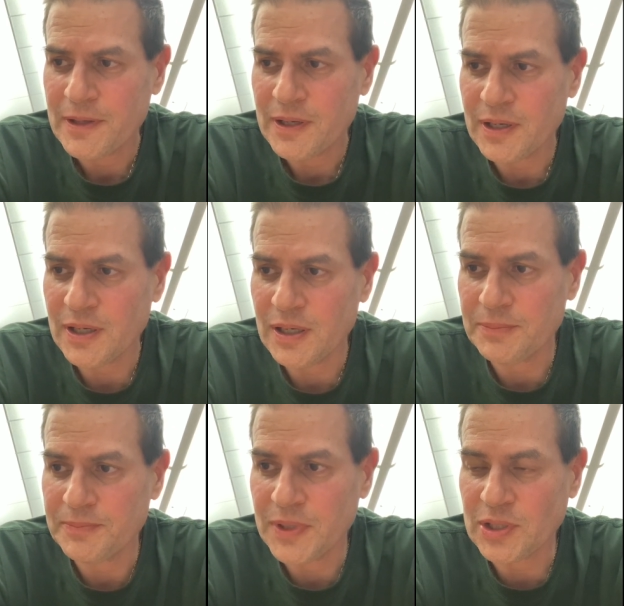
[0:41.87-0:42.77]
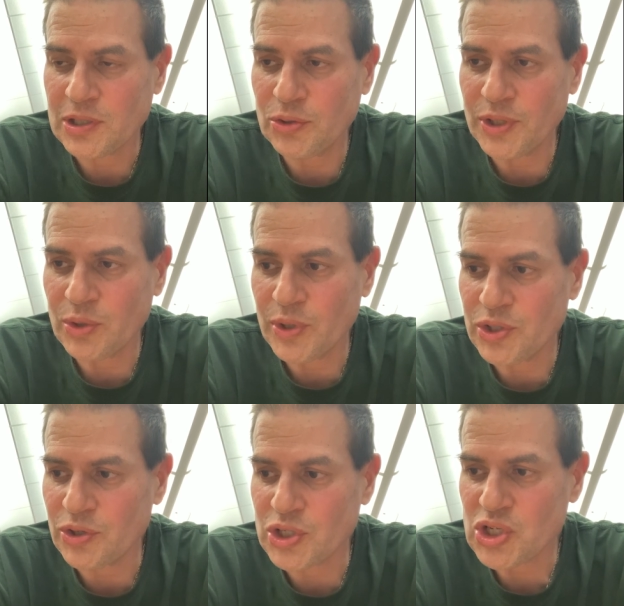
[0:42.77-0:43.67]
um, including when
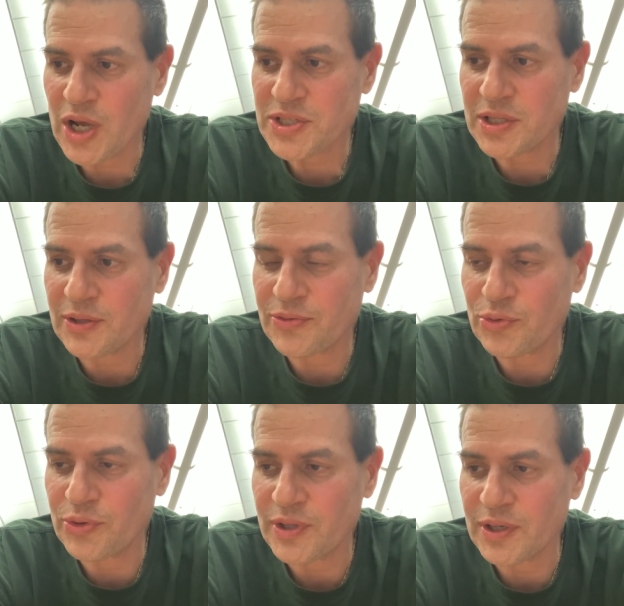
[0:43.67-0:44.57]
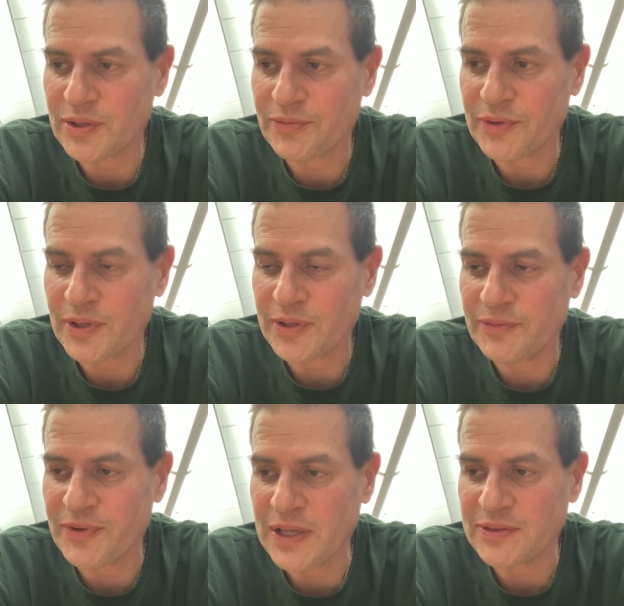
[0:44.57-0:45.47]
you're exhausting through the, the, the, the,
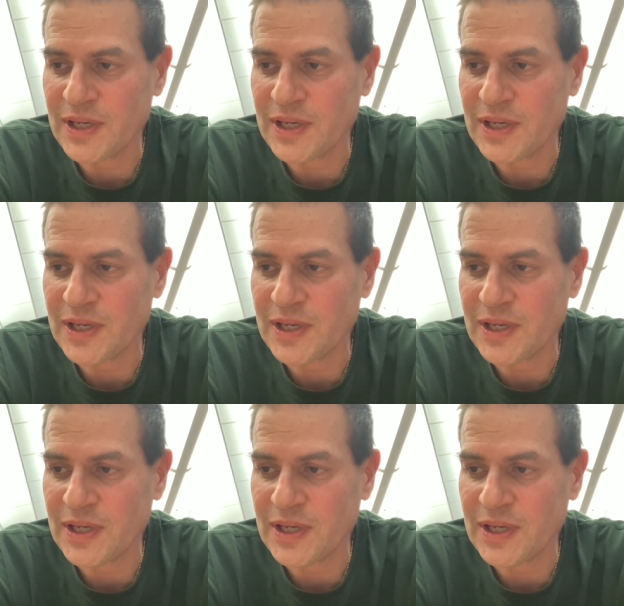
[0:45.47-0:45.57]
vent.